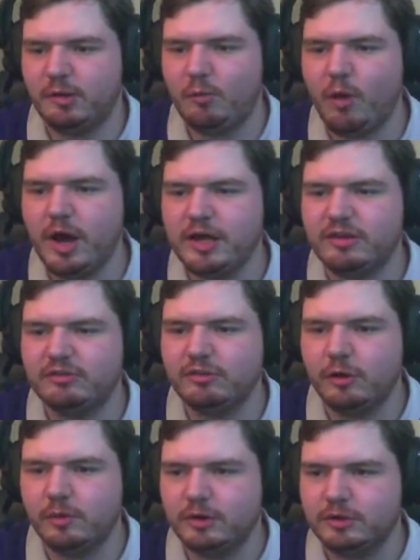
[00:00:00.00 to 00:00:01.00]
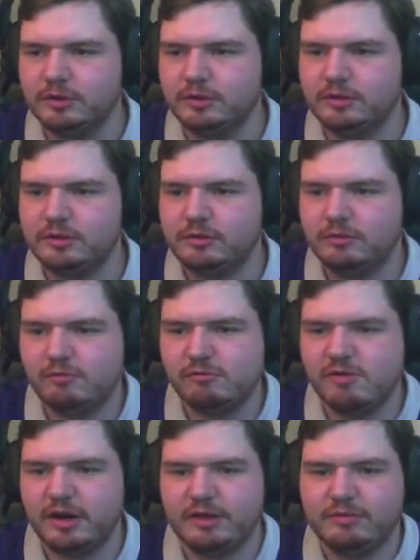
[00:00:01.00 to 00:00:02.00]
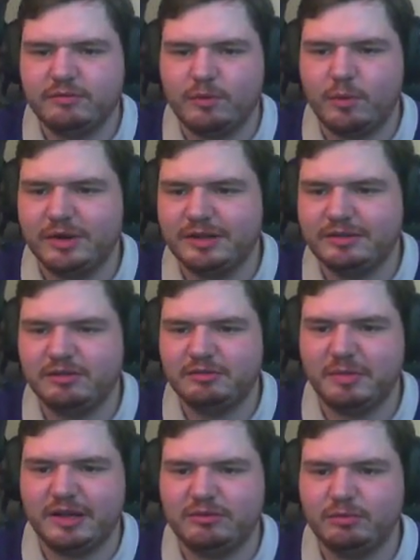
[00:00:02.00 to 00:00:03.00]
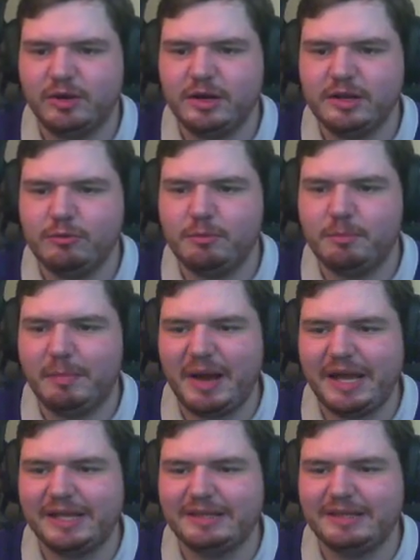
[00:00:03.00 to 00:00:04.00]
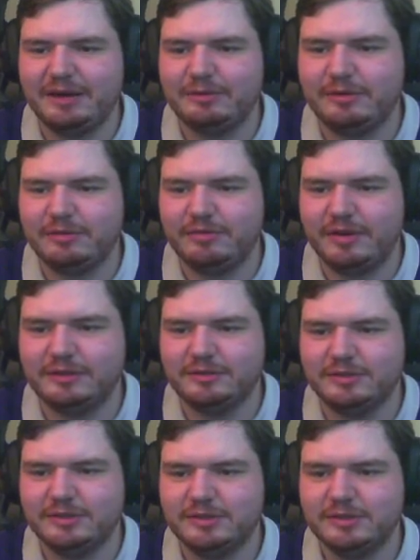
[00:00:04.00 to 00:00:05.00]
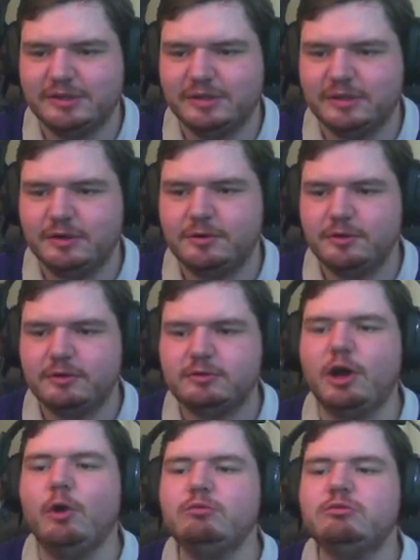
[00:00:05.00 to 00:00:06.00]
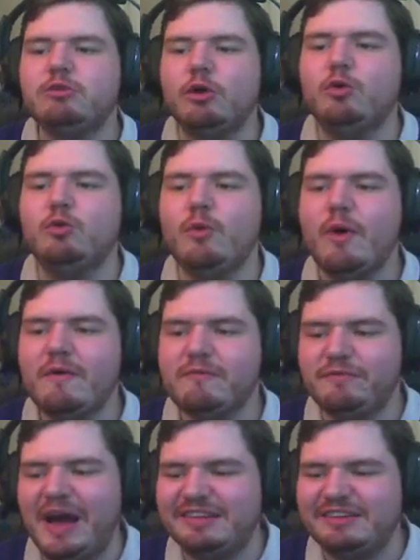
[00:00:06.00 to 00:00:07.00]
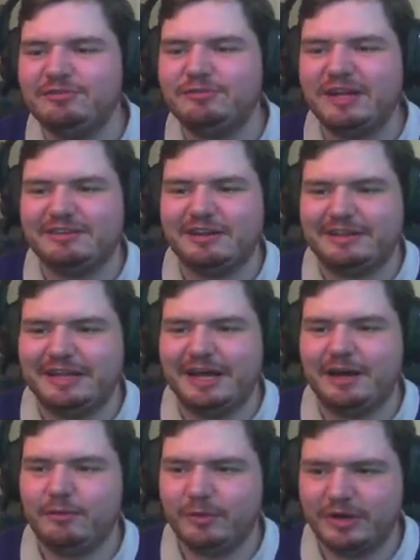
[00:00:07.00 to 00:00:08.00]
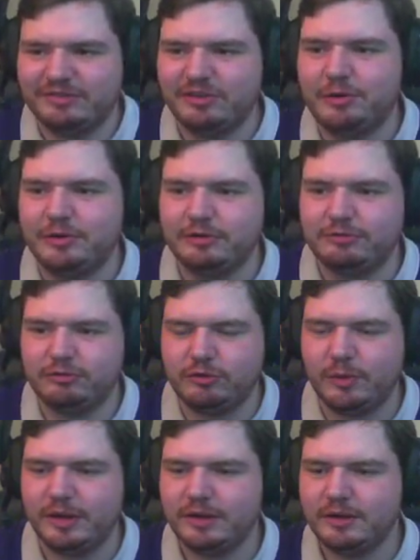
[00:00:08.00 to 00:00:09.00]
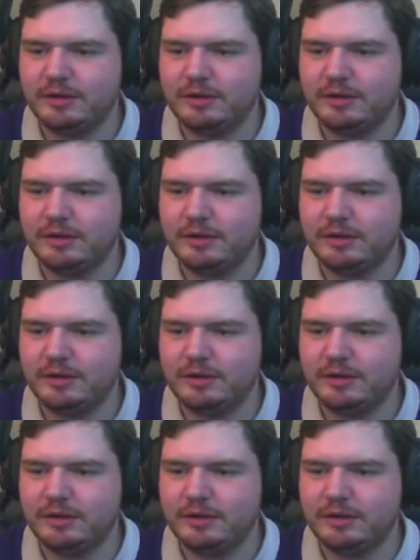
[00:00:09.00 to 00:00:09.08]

Why is no one running forward into space? Why are they all backing down the defenders? Don't do fancy flicks like that when I tell you not to do it.